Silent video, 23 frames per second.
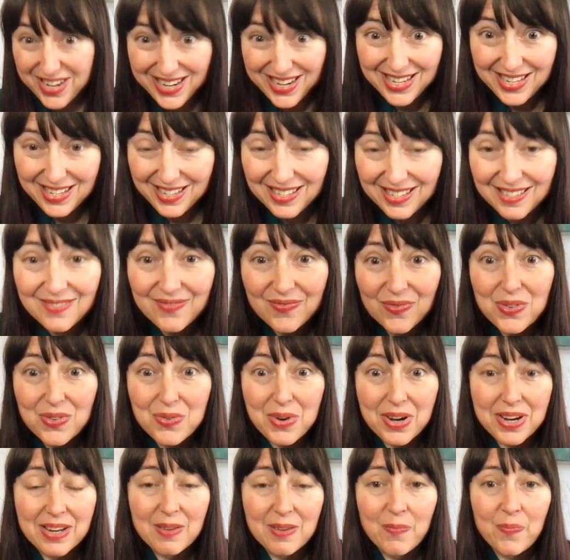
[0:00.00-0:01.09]
it is,
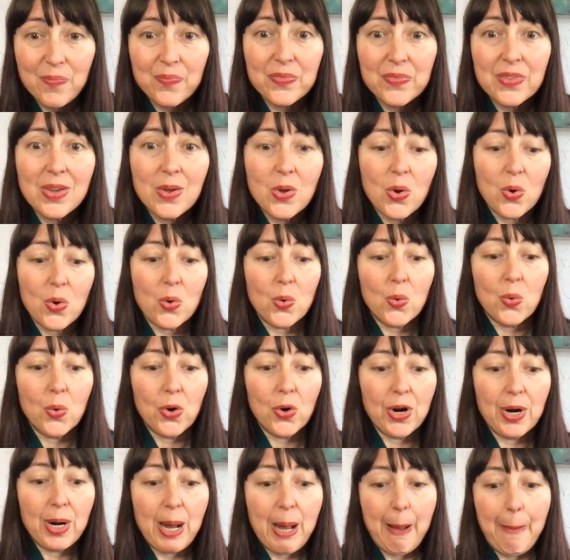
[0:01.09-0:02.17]
right?
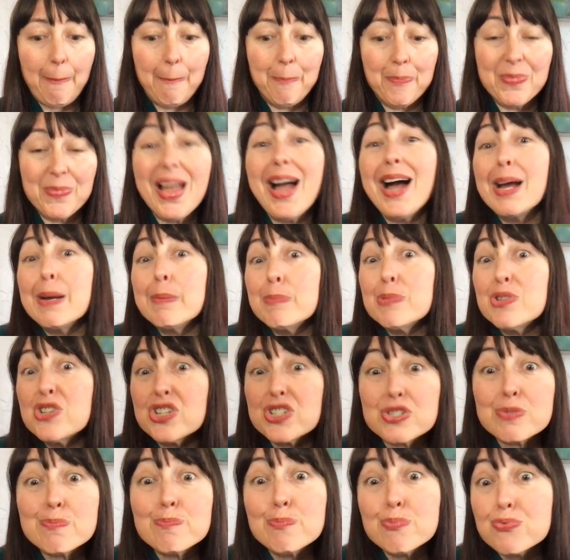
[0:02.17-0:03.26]
Or I'm
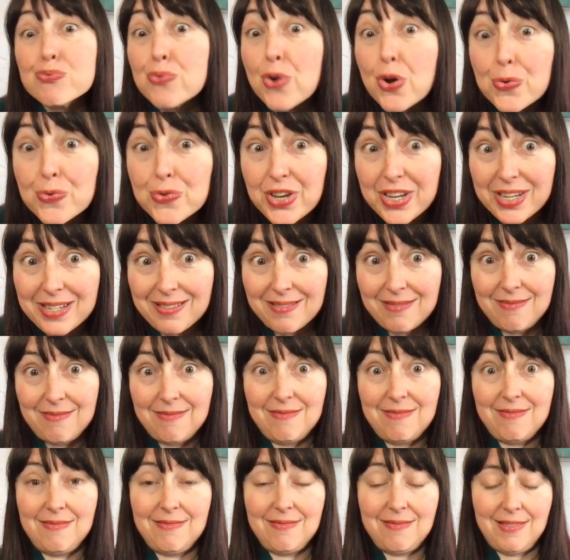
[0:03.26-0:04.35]
just broken,
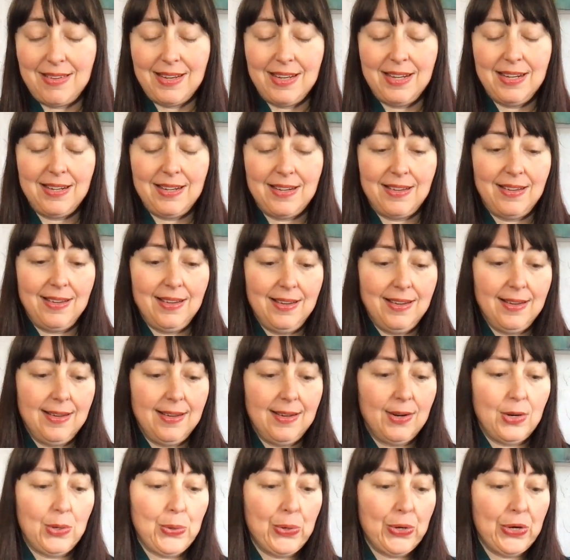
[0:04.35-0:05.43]
right?
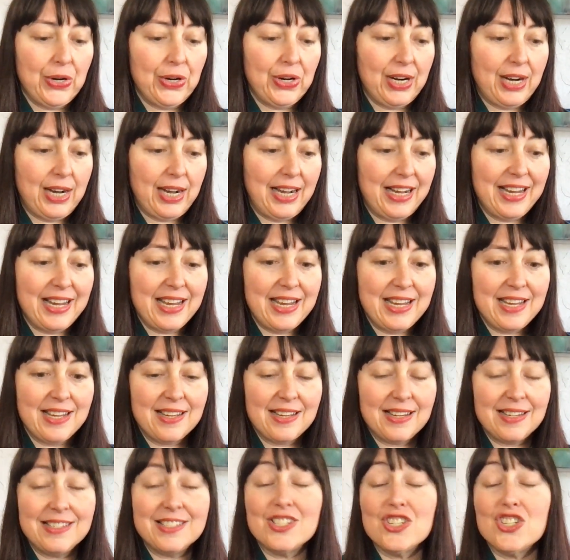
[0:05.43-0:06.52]
Or
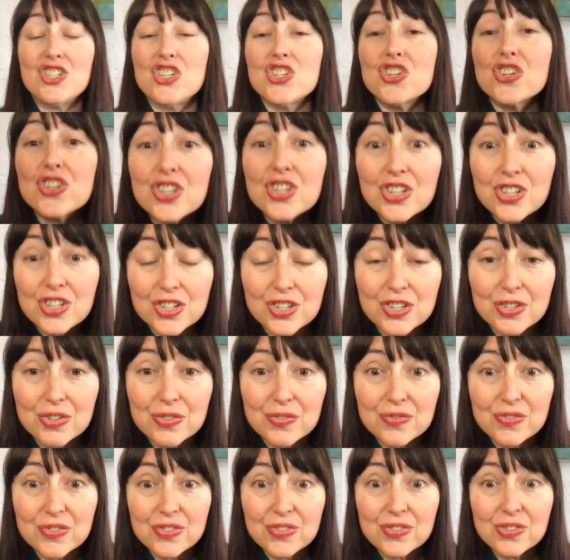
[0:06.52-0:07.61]
I
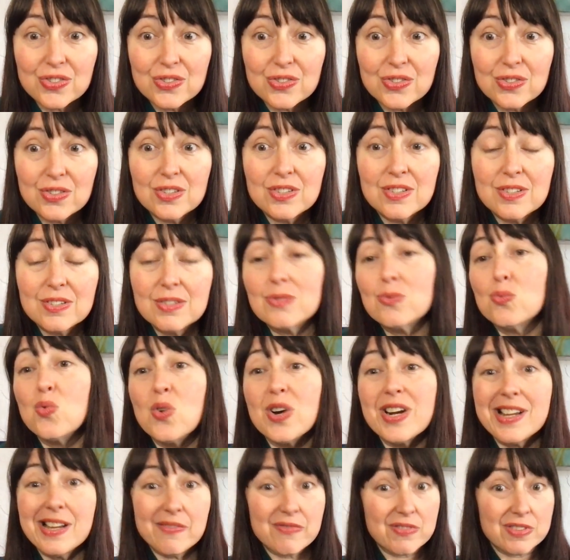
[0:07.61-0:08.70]
deserve
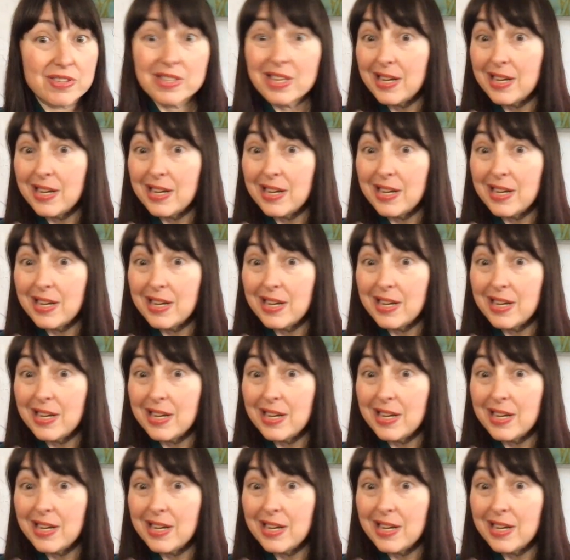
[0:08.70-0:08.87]
whatever